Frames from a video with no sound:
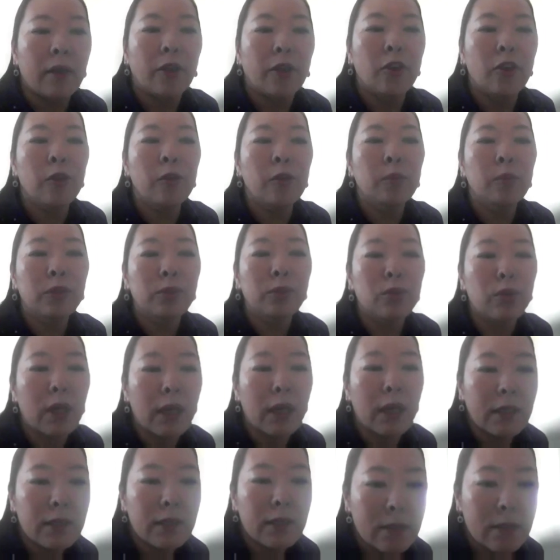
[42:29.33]
human
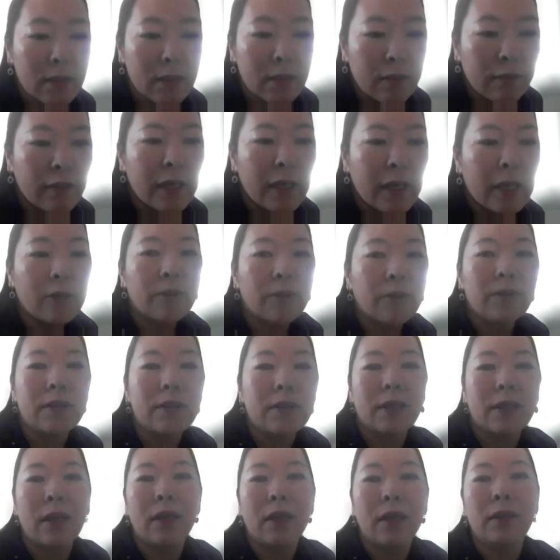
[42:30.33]
rights
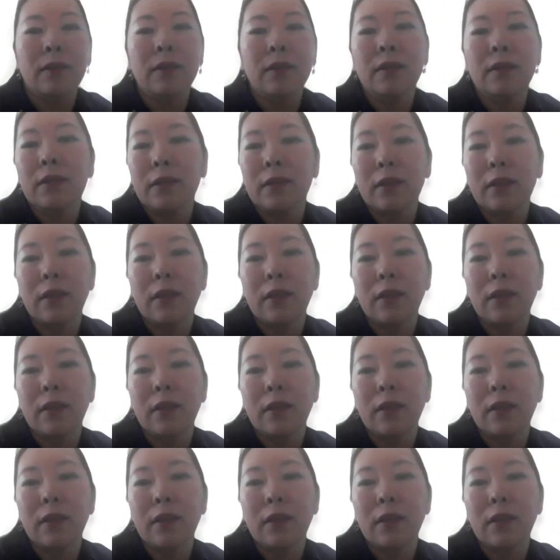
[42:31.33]
values and